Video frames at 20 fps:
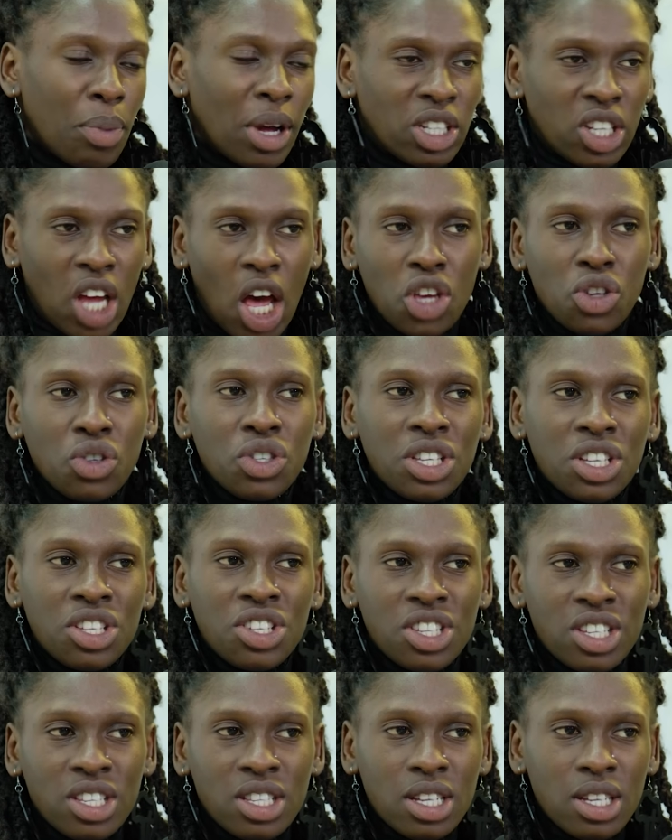But are you
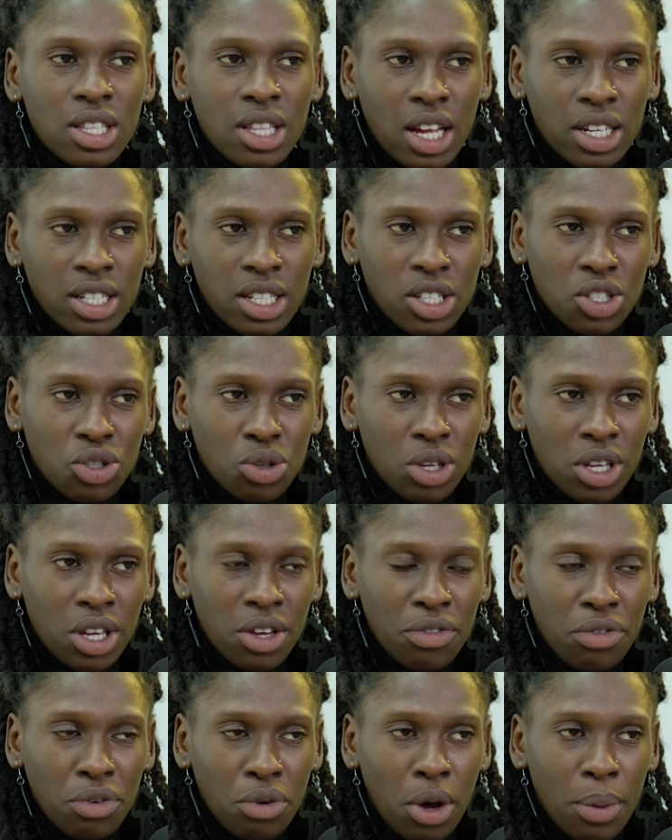suggesting that it's
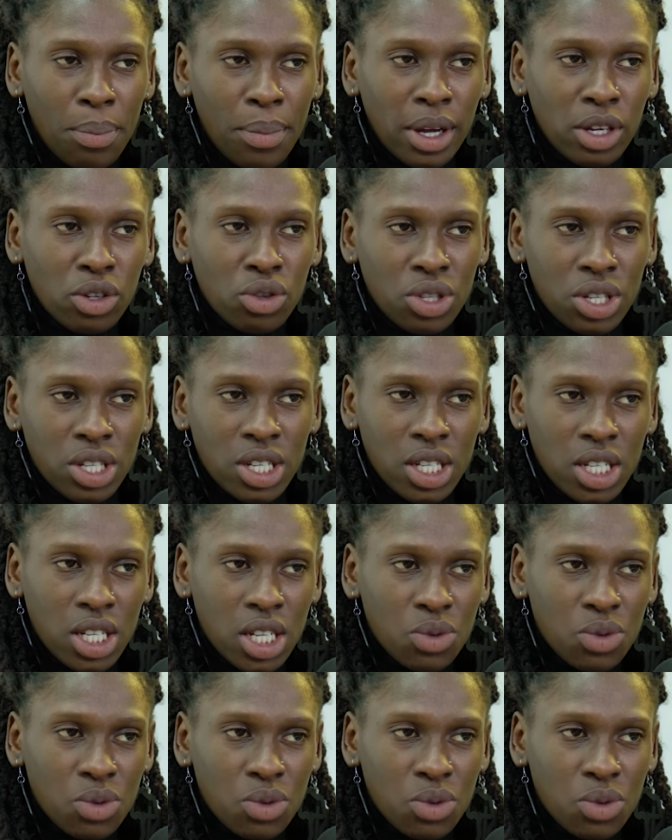okay for a man to cheat